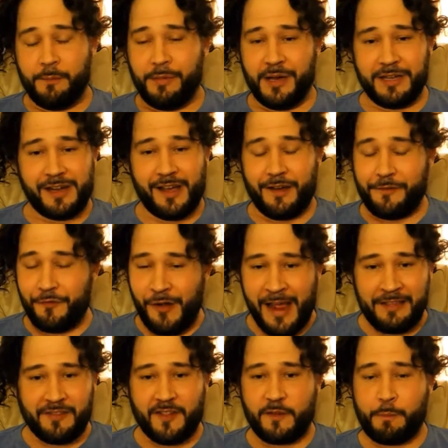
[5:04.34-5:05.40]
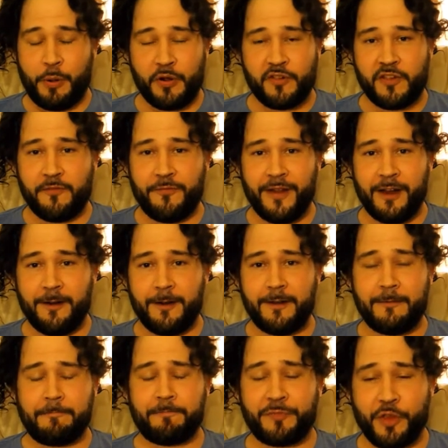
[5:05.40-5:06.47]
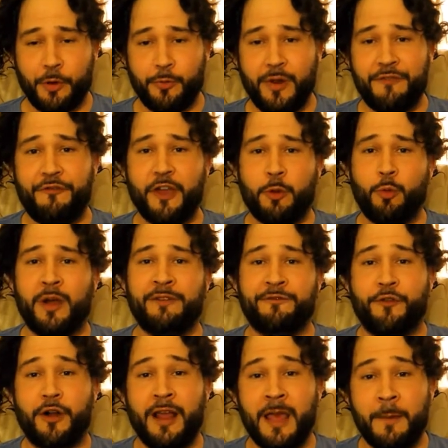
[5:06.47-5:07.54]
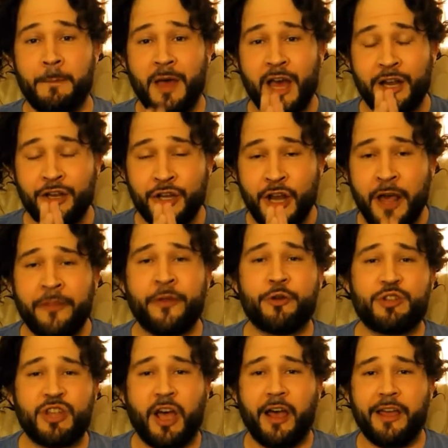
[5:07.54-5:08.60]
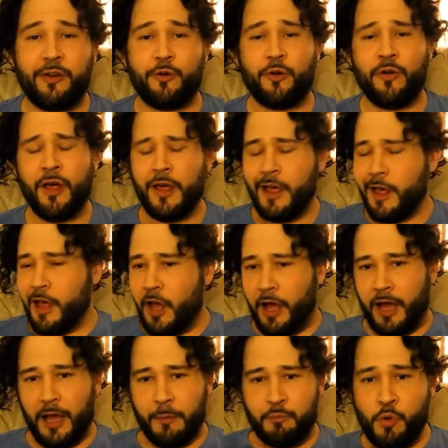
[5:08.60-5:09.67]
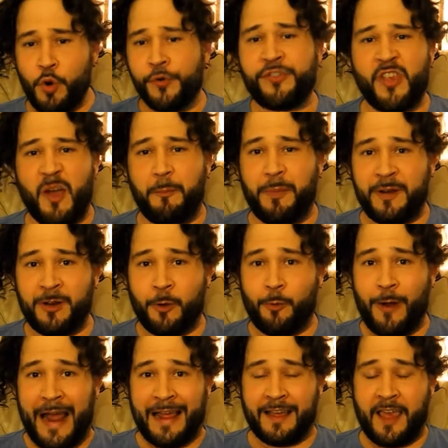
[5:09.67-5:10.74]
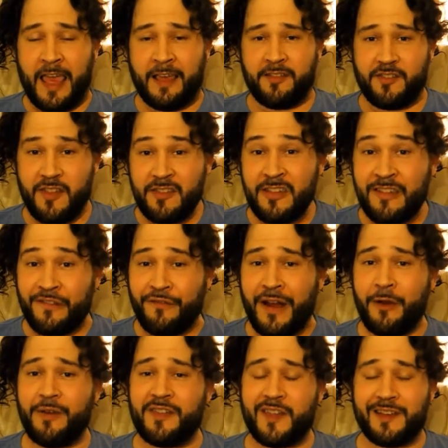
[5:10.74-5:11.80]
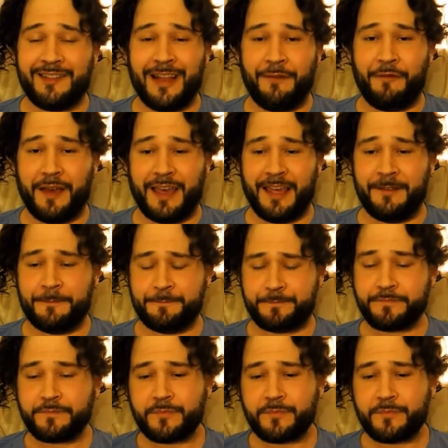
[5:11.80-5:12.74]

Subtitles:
But Francis persevered. Terrific win for him. Another title. Moves up in the rankings. This is very significant.